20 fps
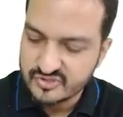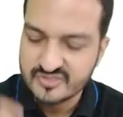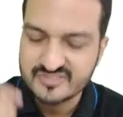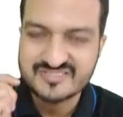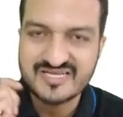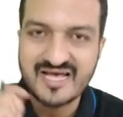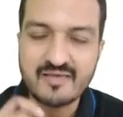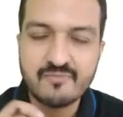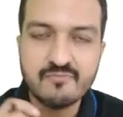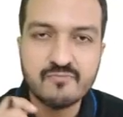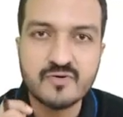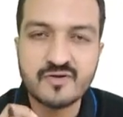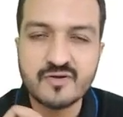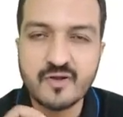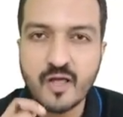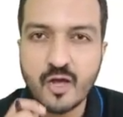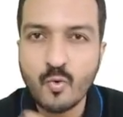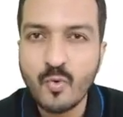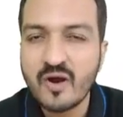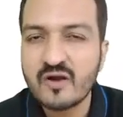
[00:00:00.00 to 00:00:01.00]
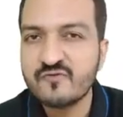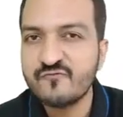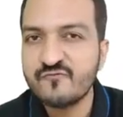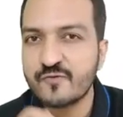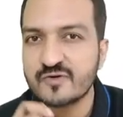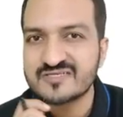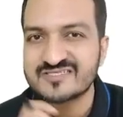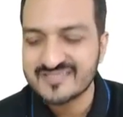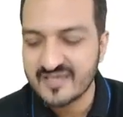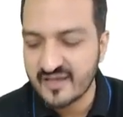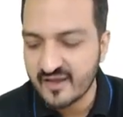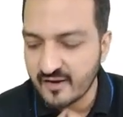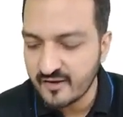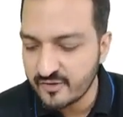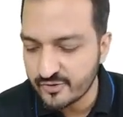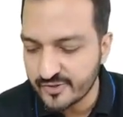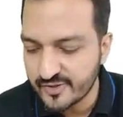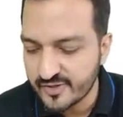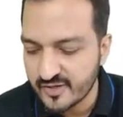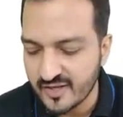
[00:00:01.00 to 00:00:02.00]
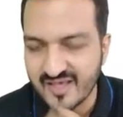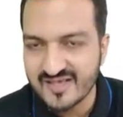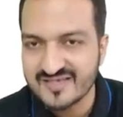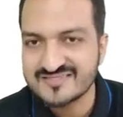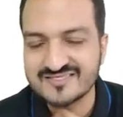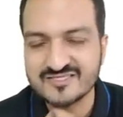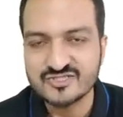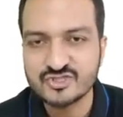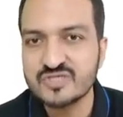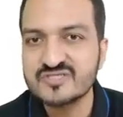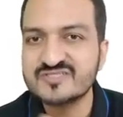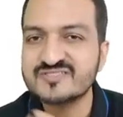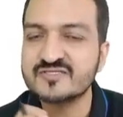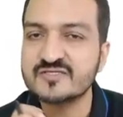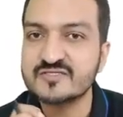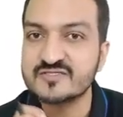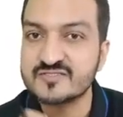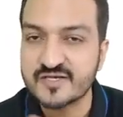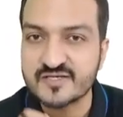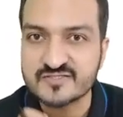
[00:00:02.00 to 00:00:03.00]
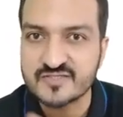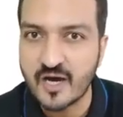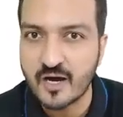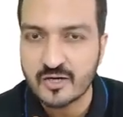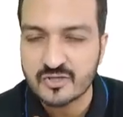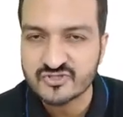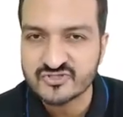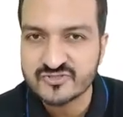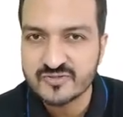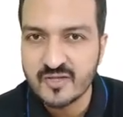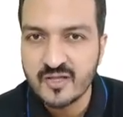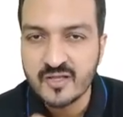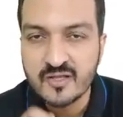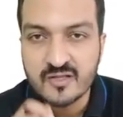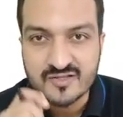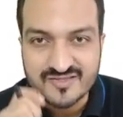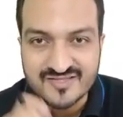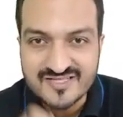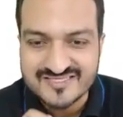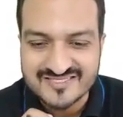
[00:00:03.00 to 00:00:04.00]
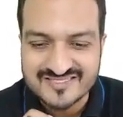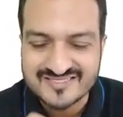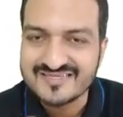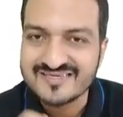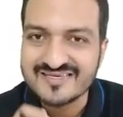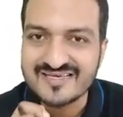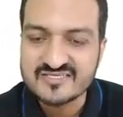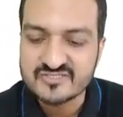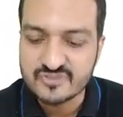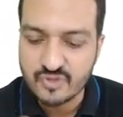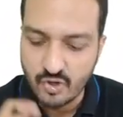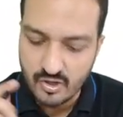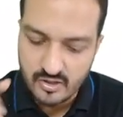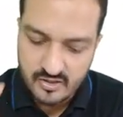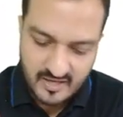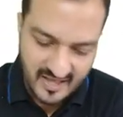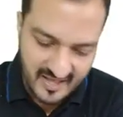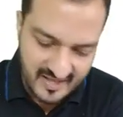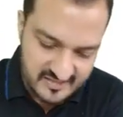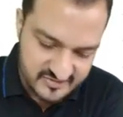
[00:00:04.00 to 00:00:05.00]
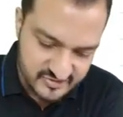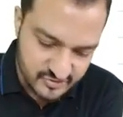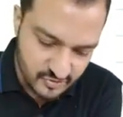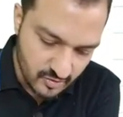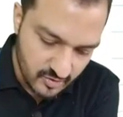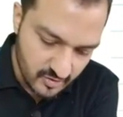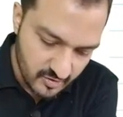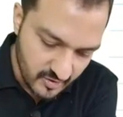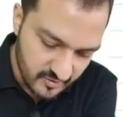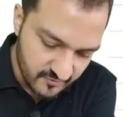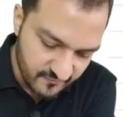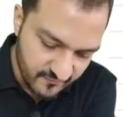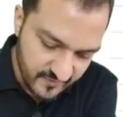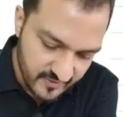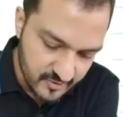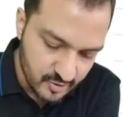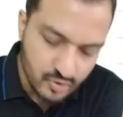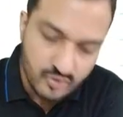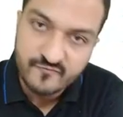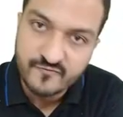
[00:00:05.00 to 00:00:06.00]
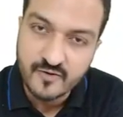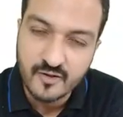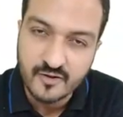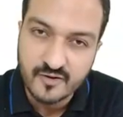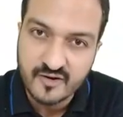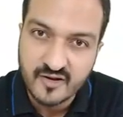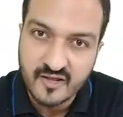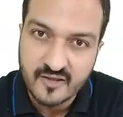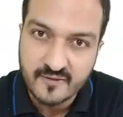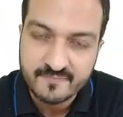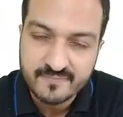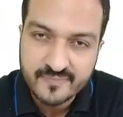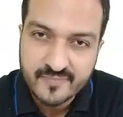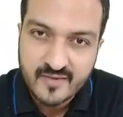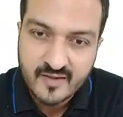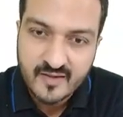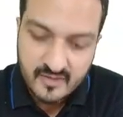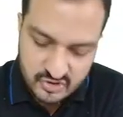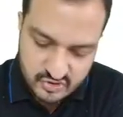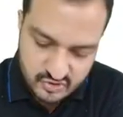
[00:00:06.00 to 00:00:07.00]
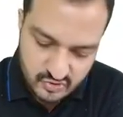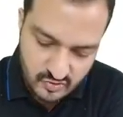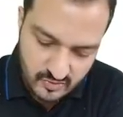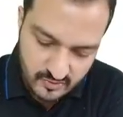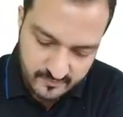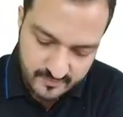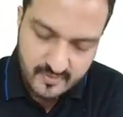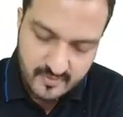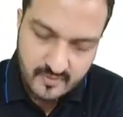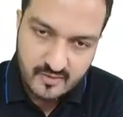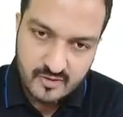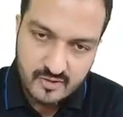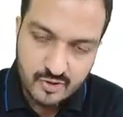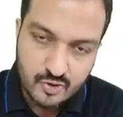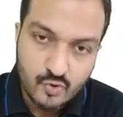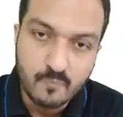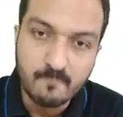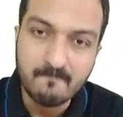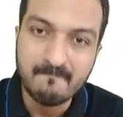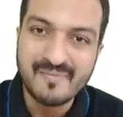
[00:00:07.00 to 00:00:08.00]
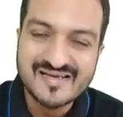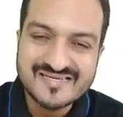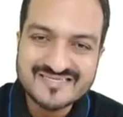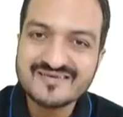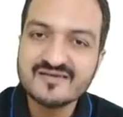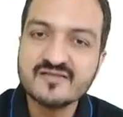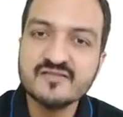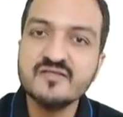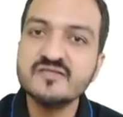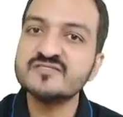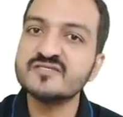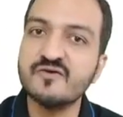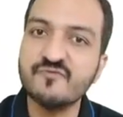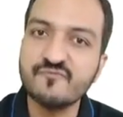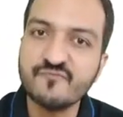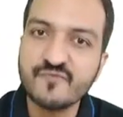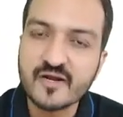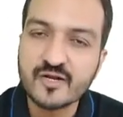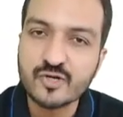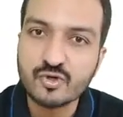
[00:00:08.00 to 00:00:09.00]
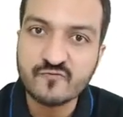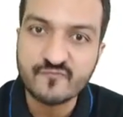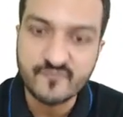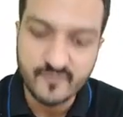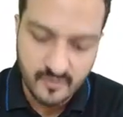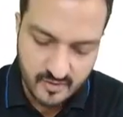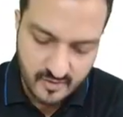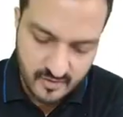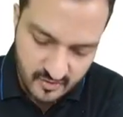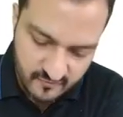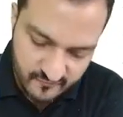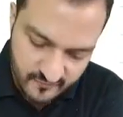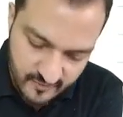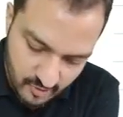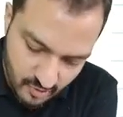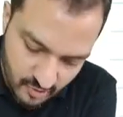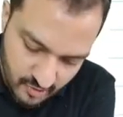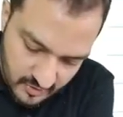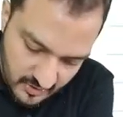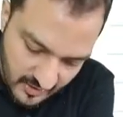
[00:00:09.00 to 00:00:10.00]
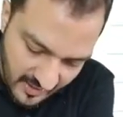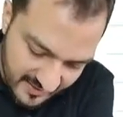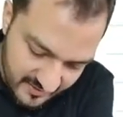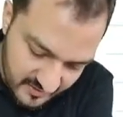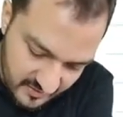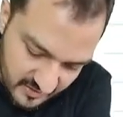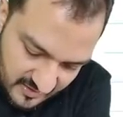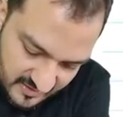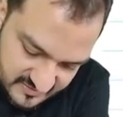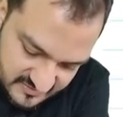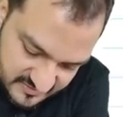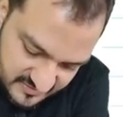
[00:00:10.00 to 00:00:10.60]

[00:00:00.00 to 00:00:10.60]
the time required for second unit is just 6 hours. This is called as your effect of learning. So to measure this effect of learning, we are going to analyze